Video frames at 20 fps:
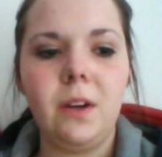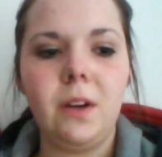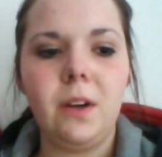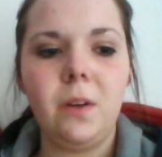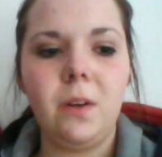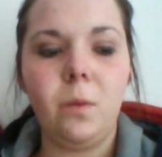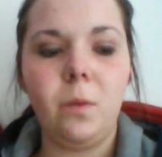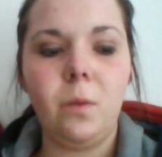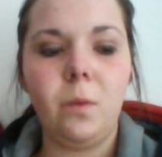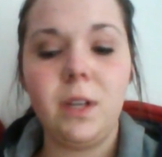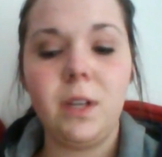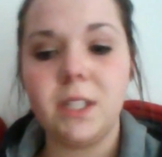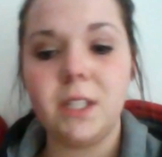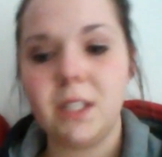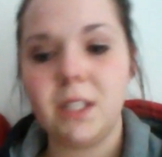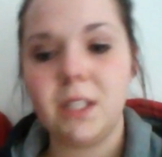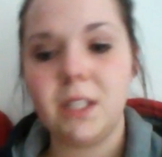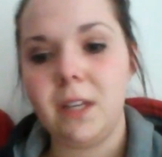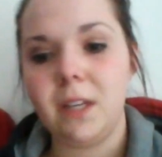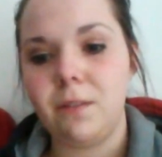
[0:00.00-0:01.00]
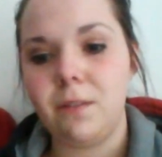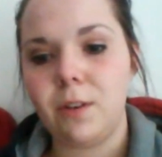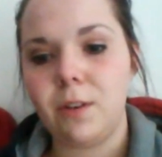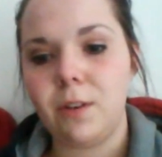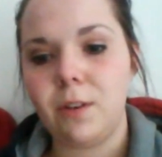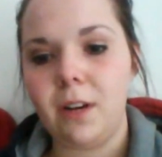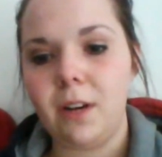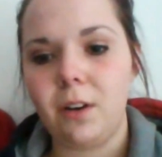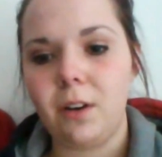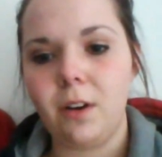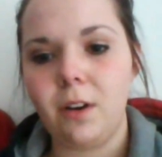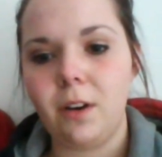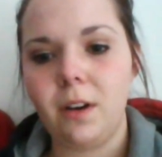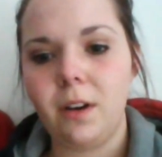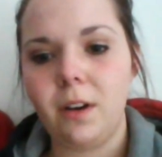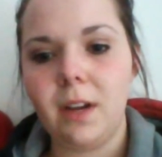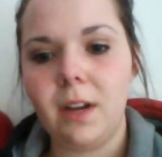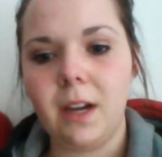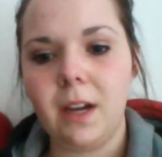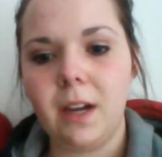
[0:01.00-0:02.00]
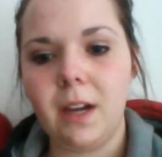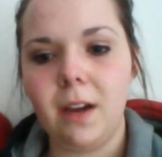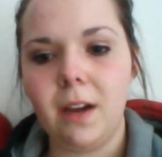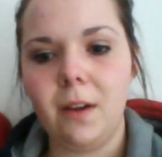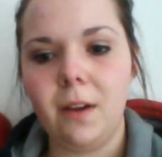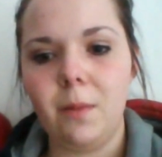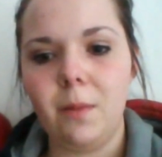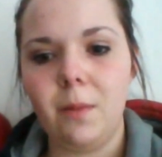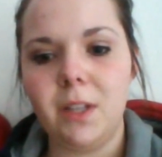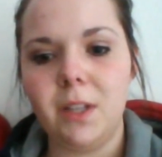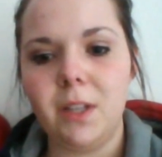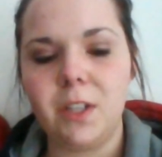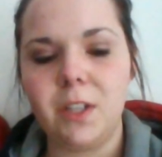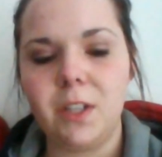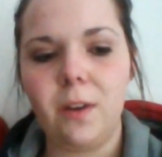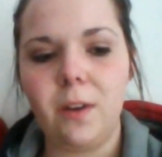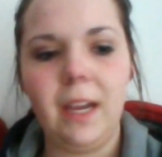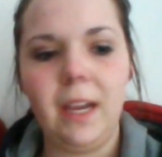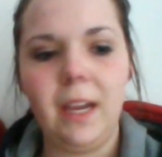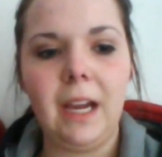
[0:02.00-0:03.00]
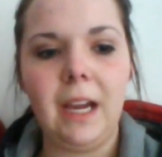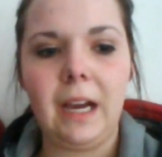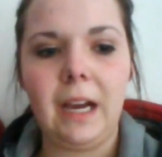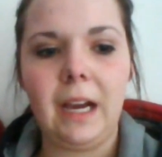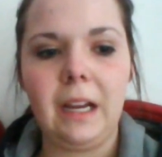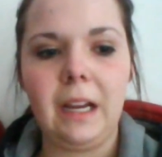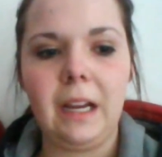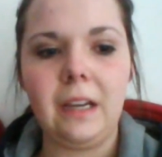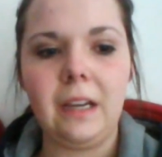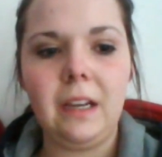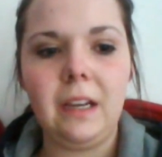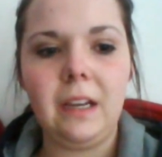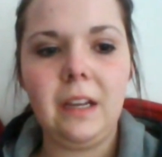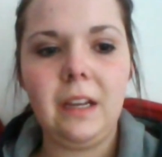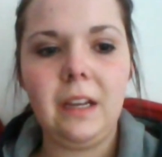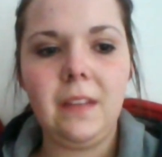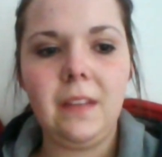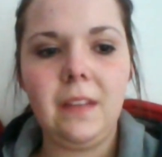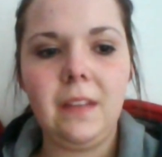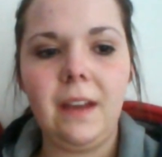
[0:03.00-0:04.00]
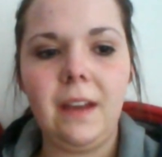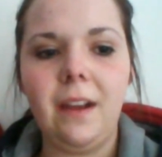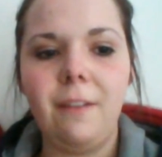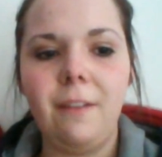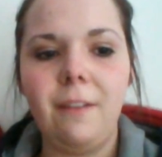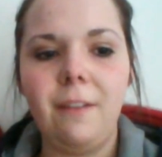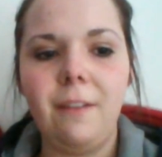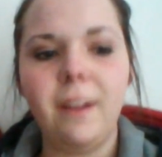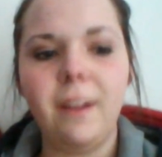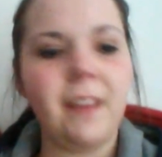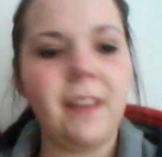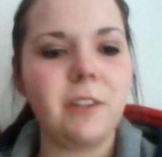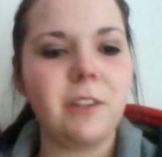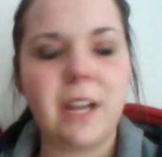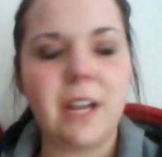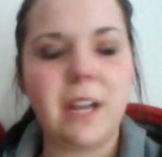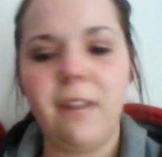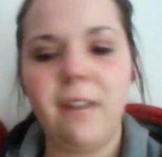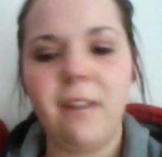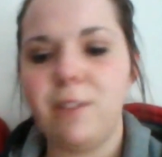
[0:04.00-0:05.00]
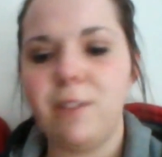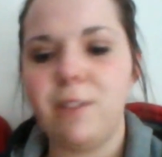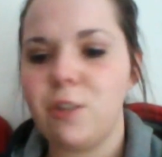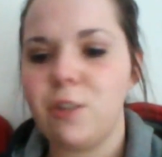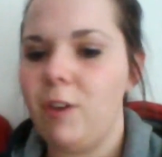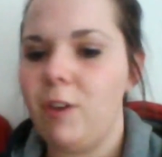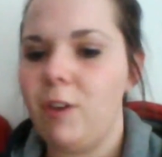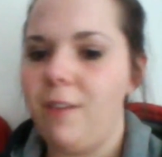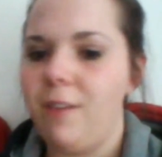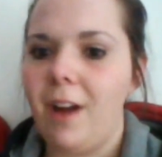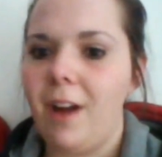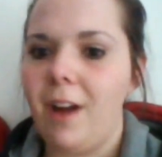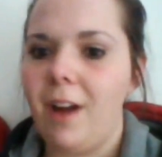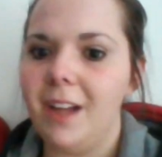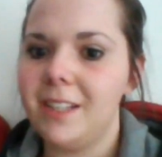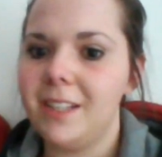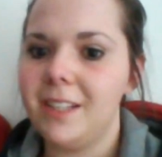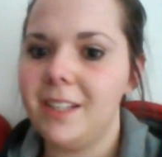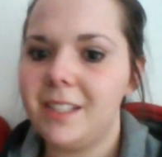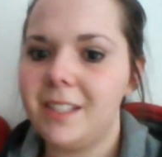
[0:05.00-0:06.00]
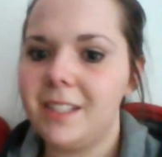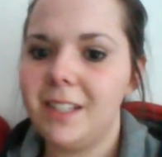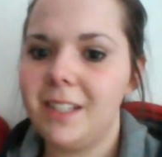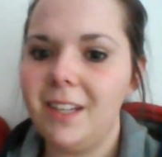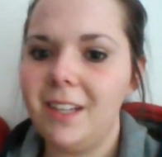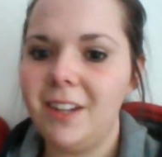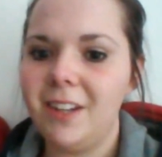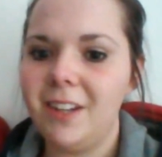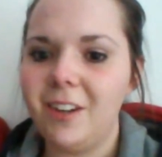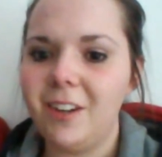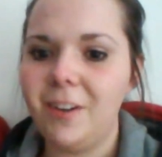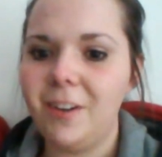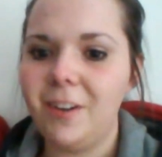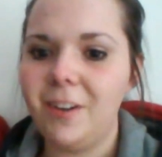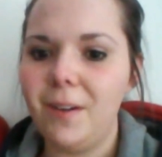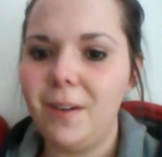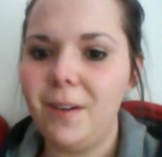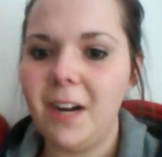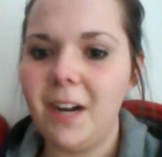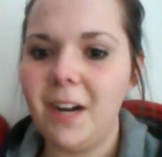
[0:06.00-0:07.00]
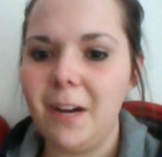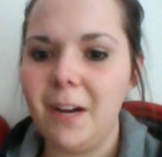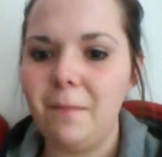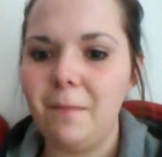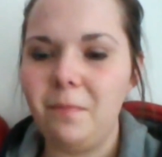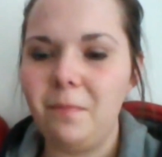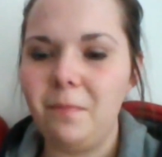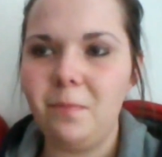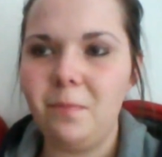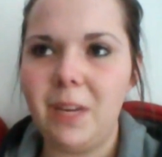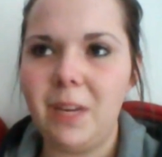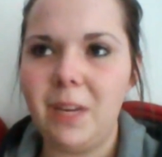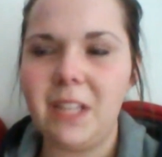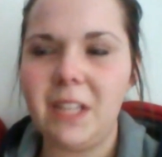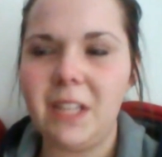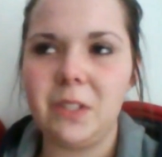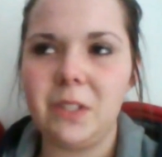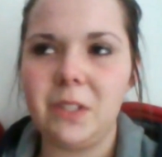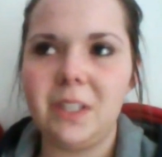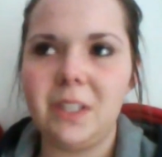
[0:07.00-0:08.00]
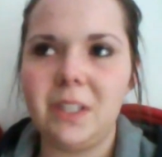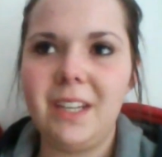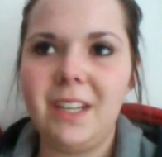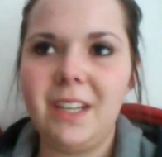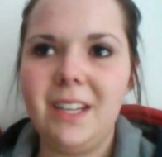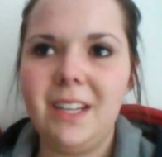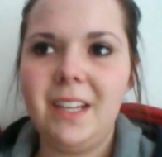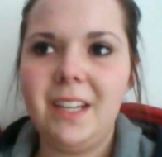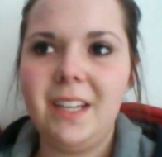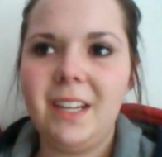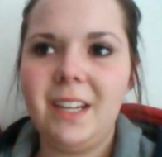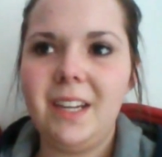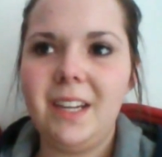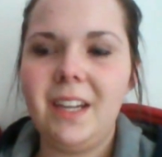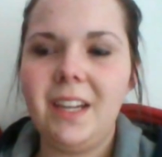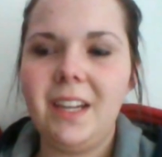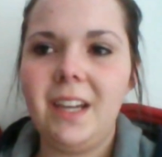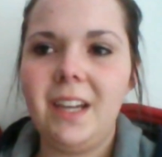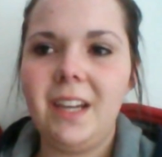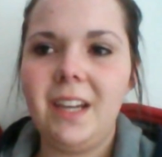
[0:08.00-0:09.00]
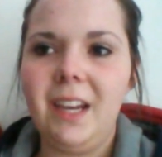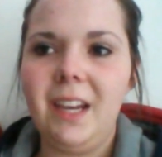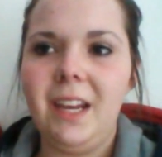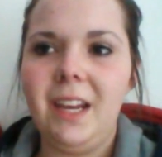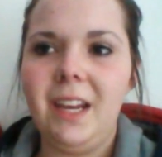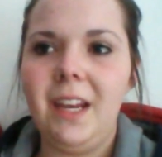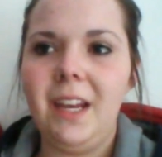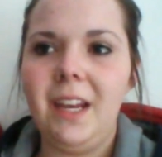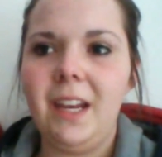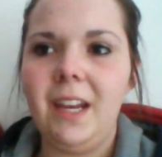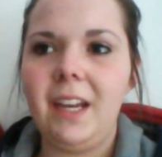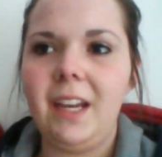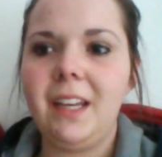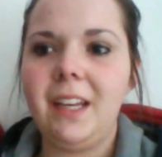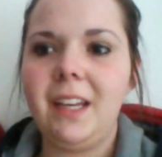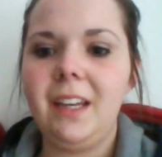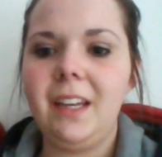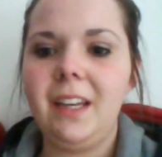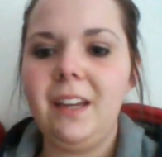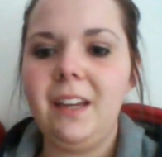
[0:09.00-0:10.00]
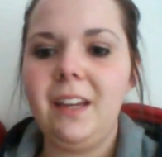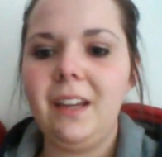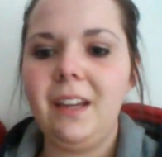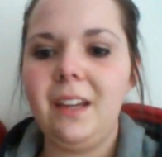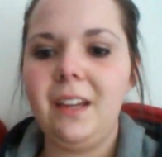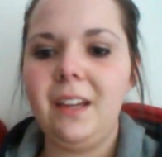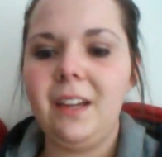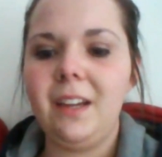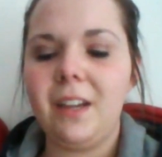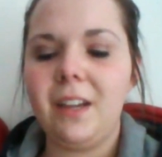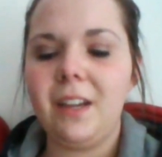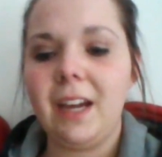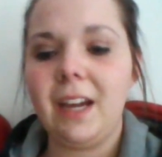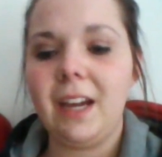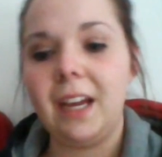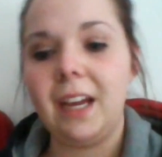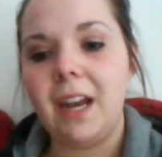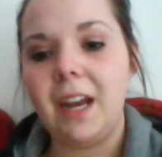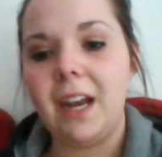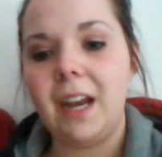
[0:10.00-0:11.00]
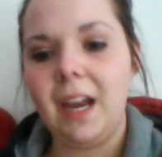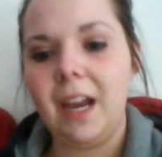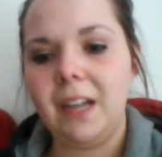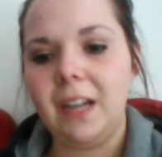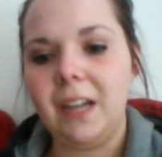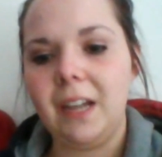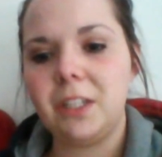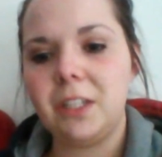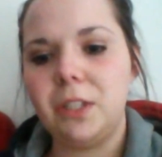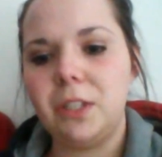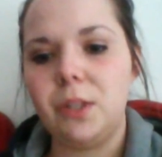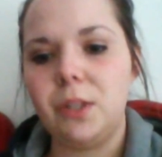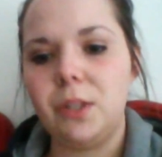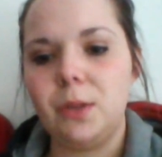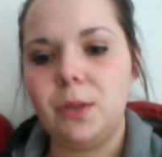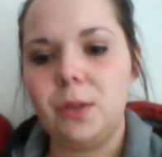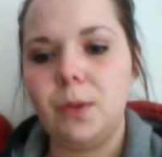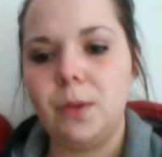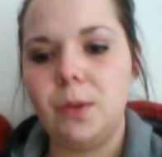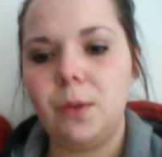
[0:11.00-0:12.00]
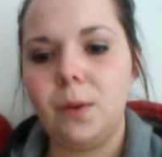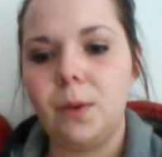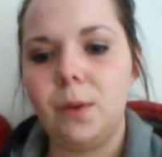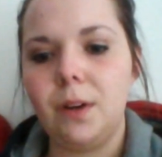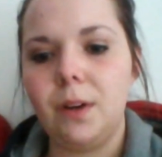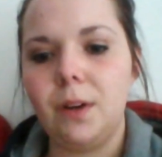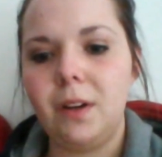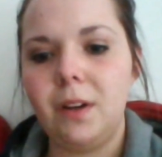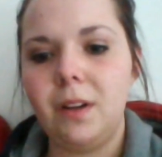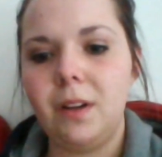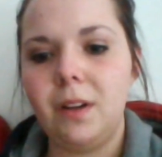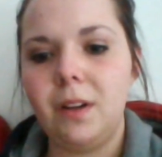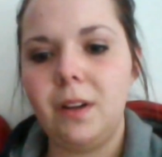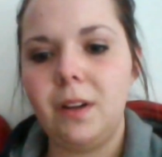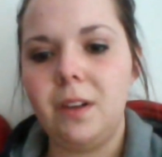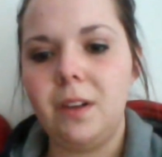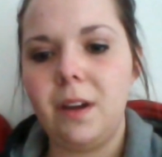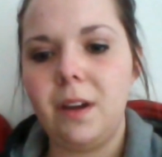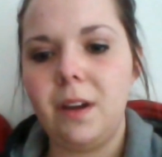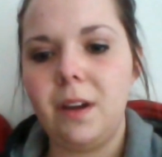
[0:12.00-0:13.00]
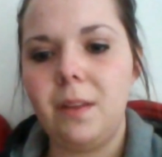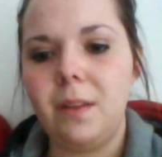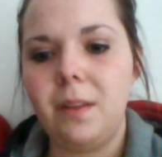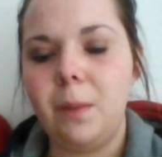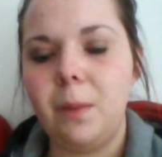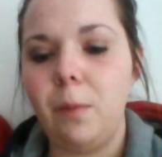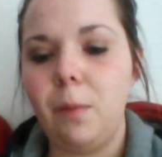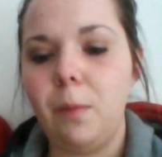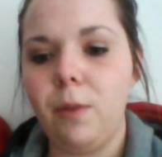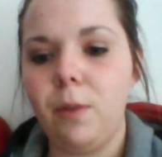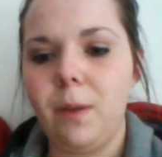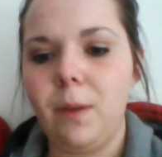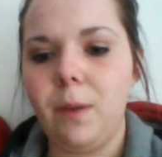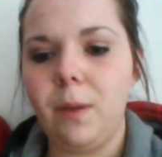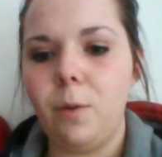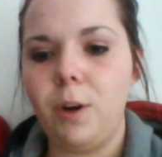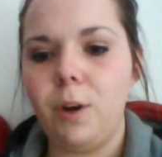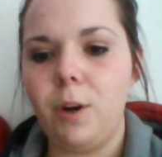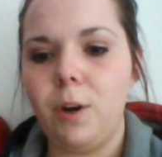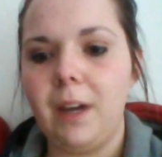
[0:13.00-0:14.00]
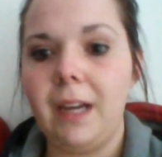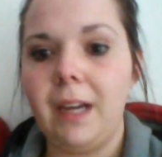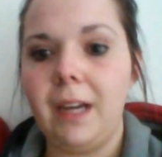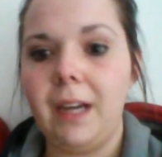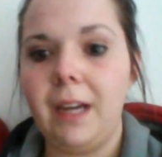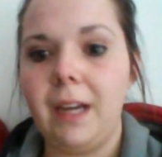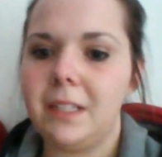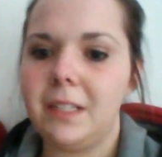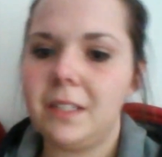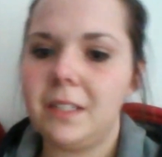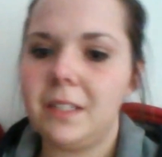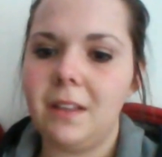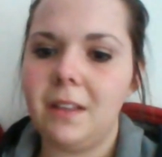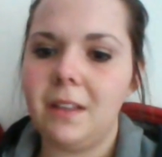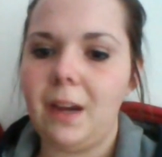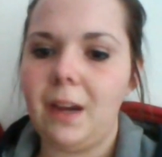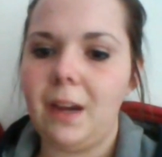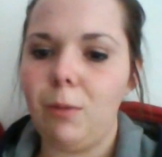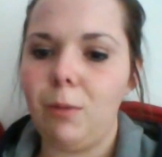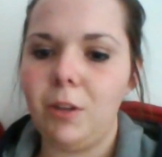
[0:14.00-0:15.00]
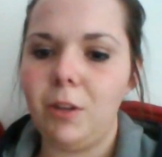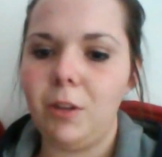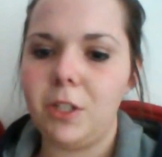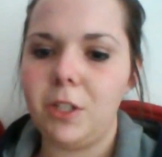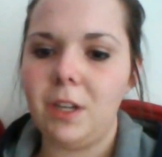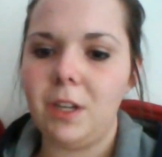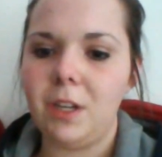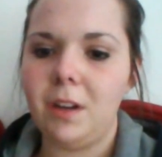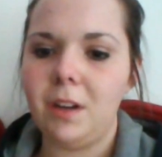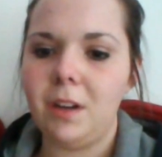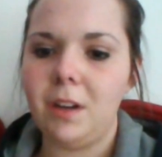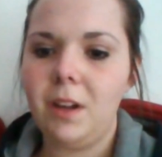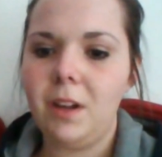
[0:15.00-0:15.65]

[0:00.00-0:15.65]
was a slave trader, um, and so he had that. I feel like that was kind of the story of us, you know, um, because he can connect to uh, the people that were against the abolition.